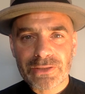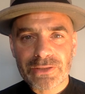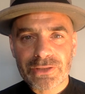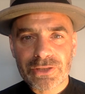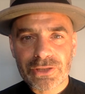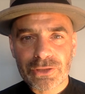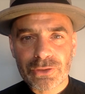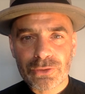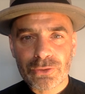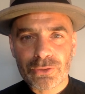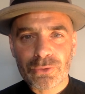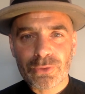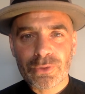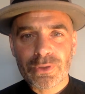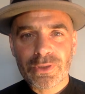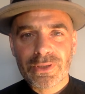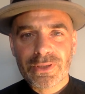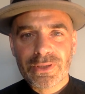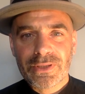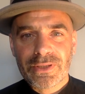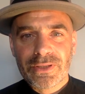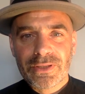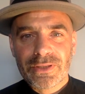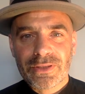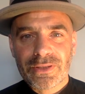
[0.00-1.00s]
into
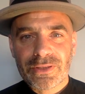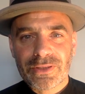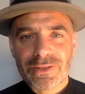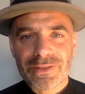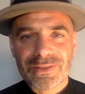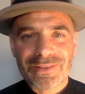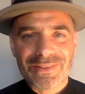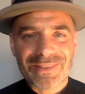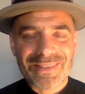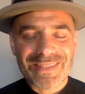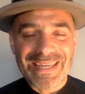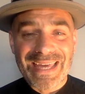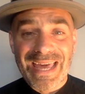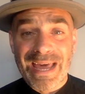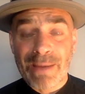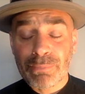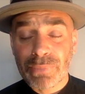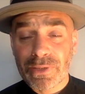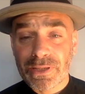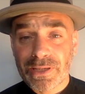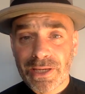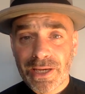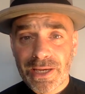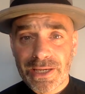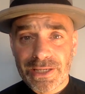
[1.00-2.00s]
the
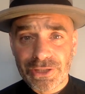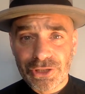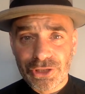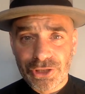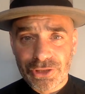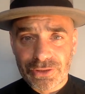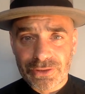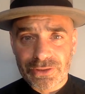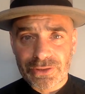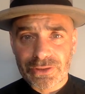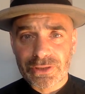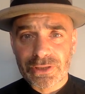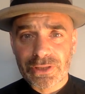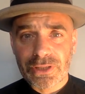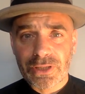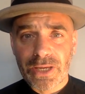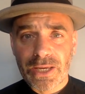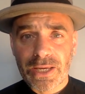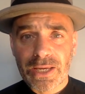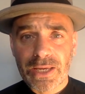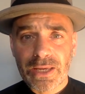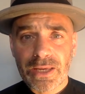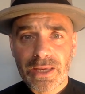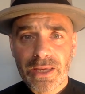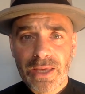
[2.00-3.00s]
applications,
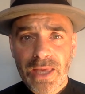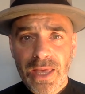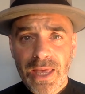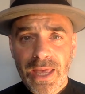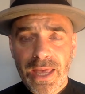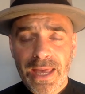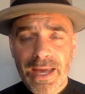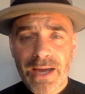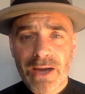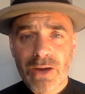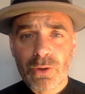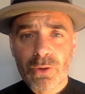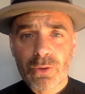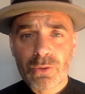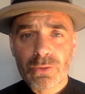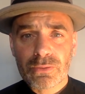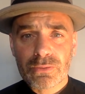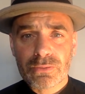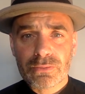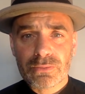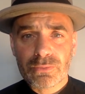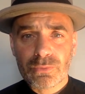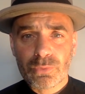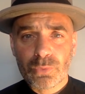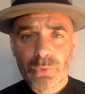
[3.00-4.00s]
like how
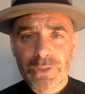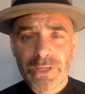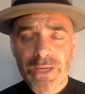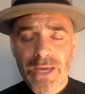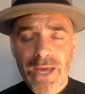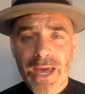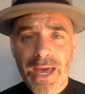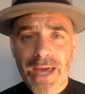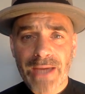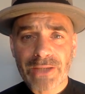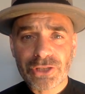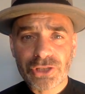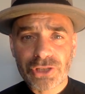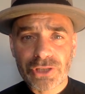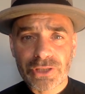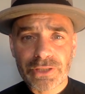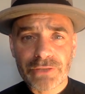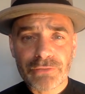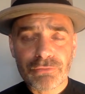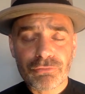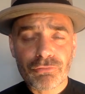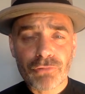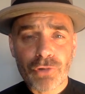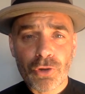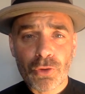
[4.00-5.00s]
we
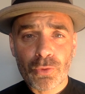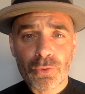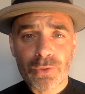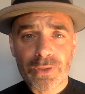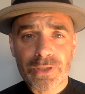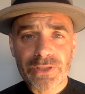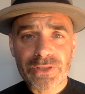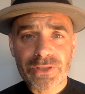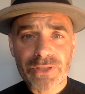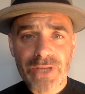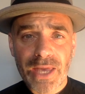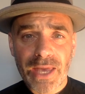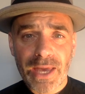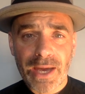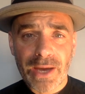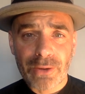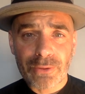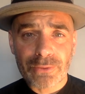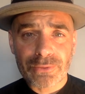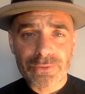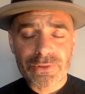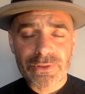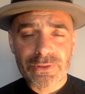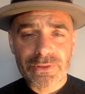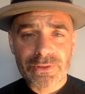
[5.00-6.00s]
actually roll this
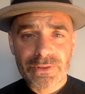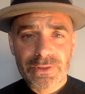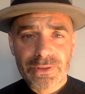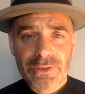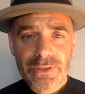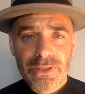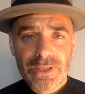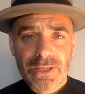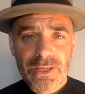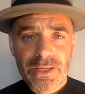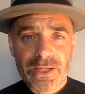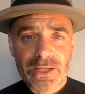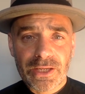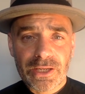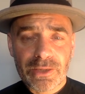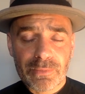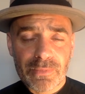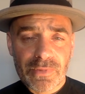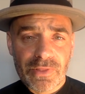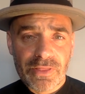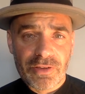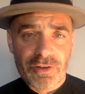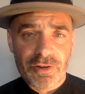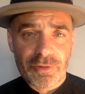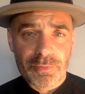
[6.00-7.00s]
out in a
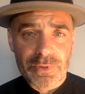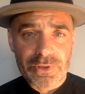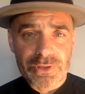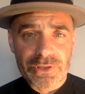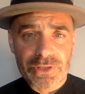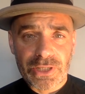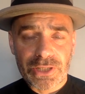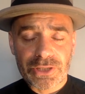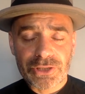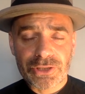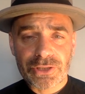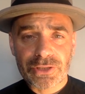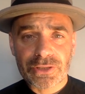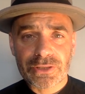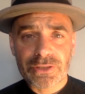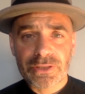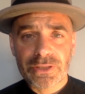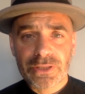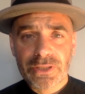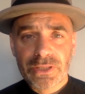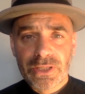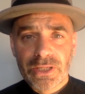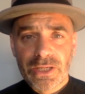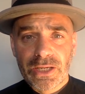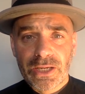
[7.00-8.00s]
hypnotherapy session,
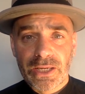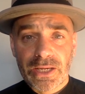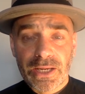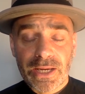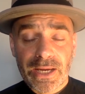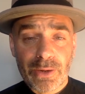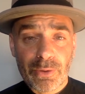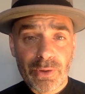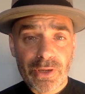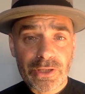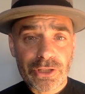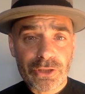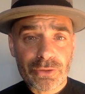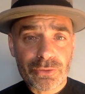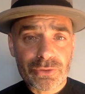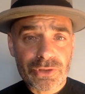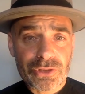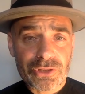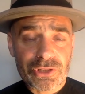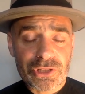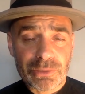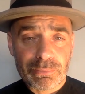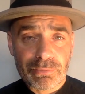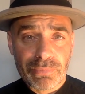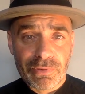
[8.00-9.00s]
and how I use
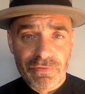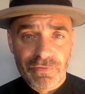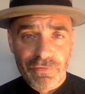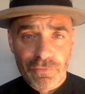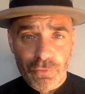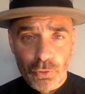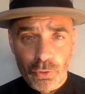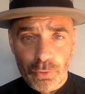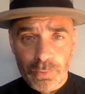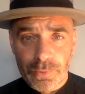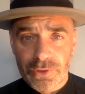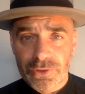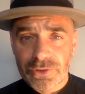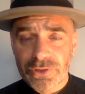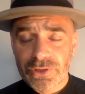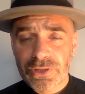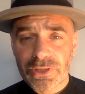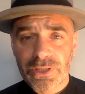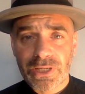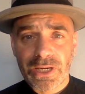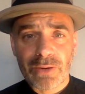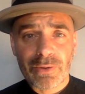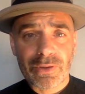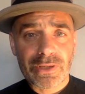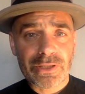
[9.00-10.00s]
this in performance,
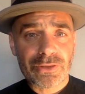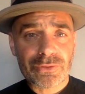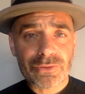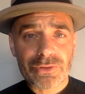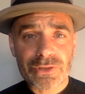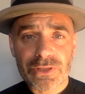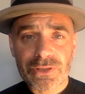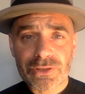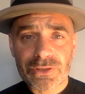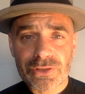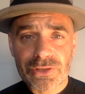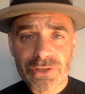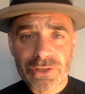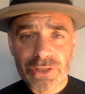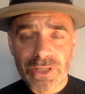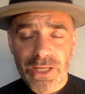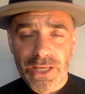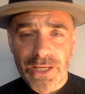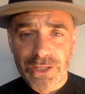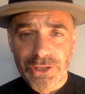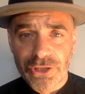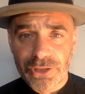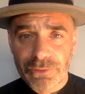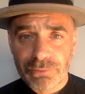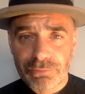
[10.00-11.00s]
and how I use it as a
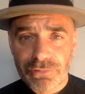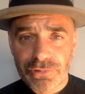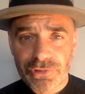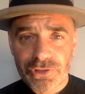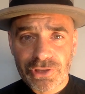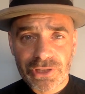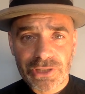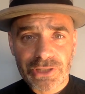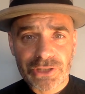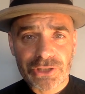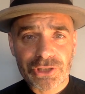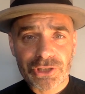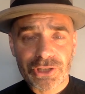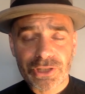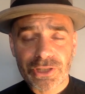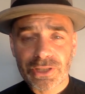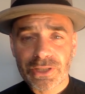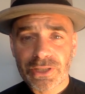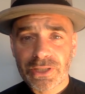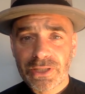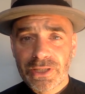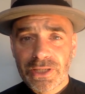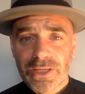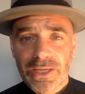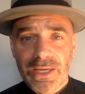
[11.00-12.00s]
selection
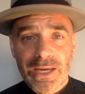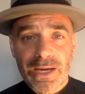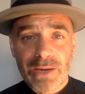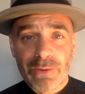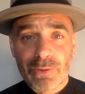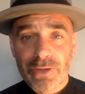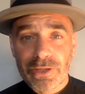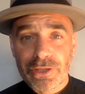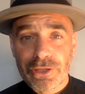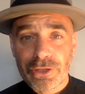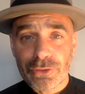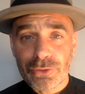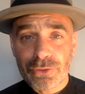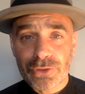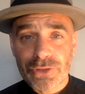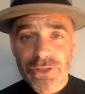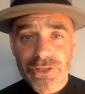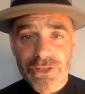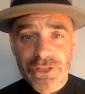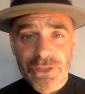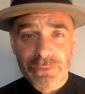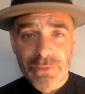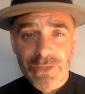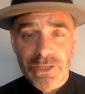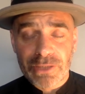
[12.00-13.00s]
procedure, how I use
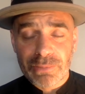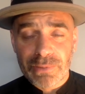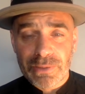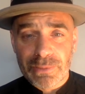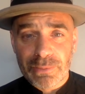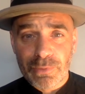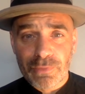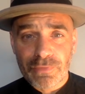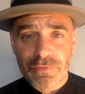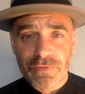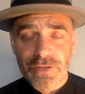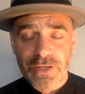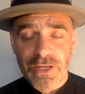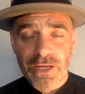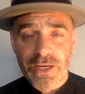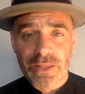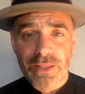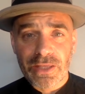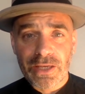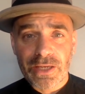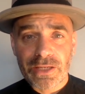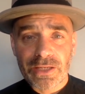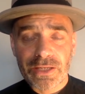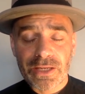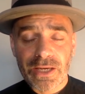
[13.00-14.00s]
it to make people forget
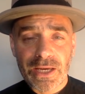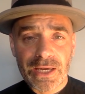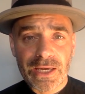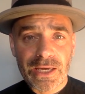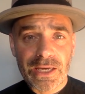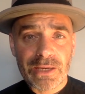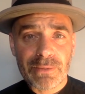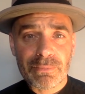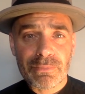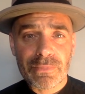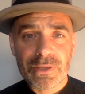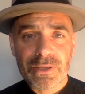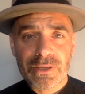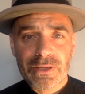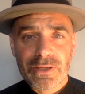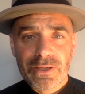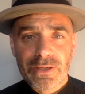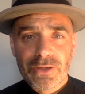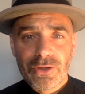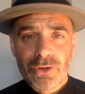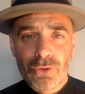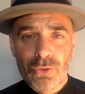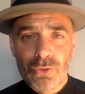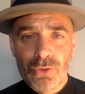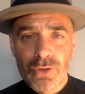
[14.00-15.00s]
their name.
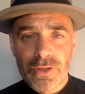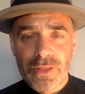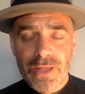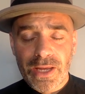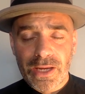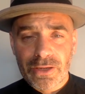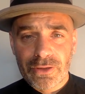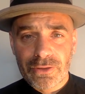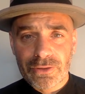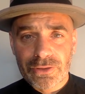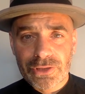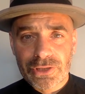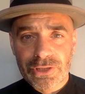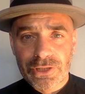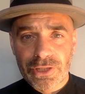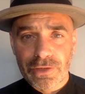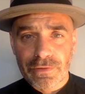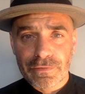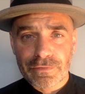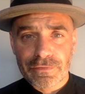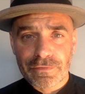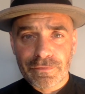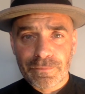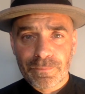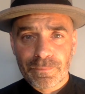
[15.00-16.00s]
All of that good
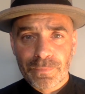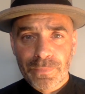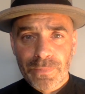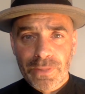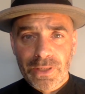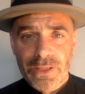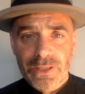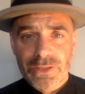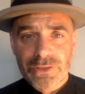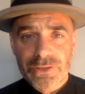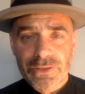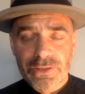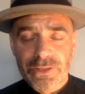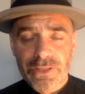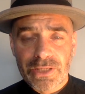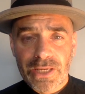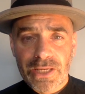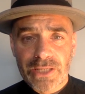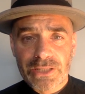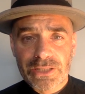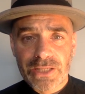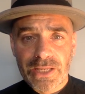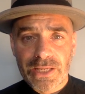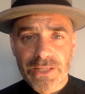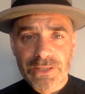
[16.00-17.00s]
stuff is in the
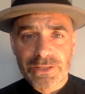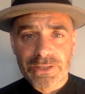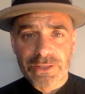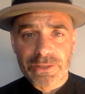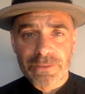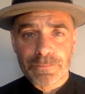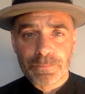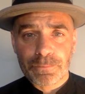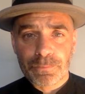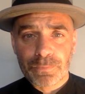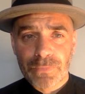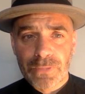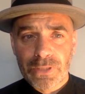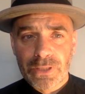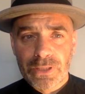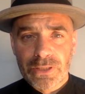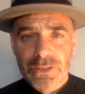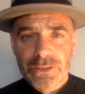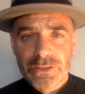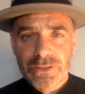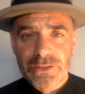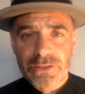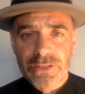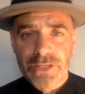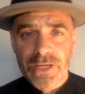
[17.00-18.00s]
next lesson.
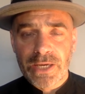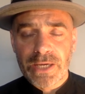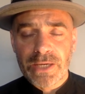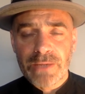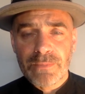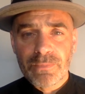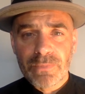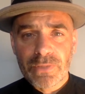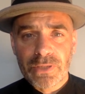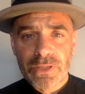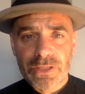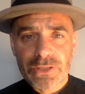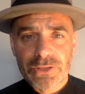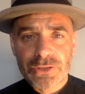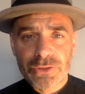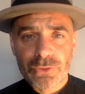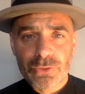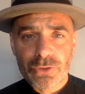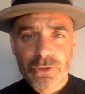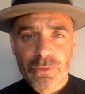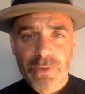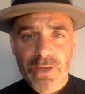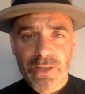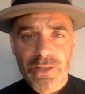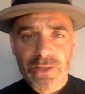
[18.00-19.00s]
Today, let's
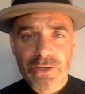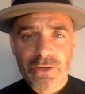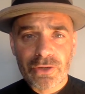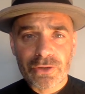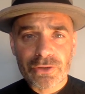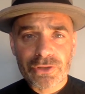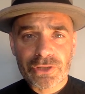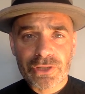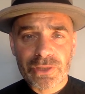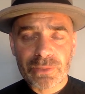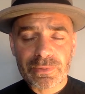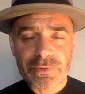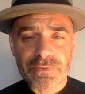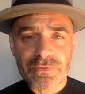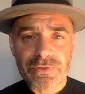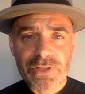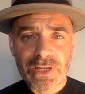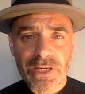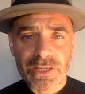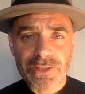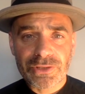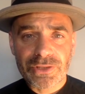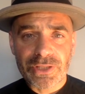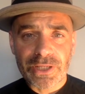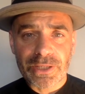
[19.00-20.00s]
talk about the concept of
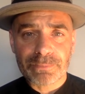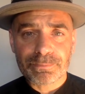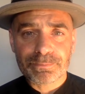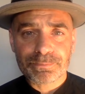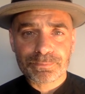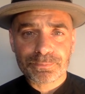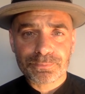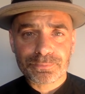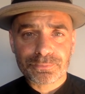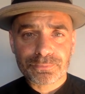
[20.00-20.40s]
testing.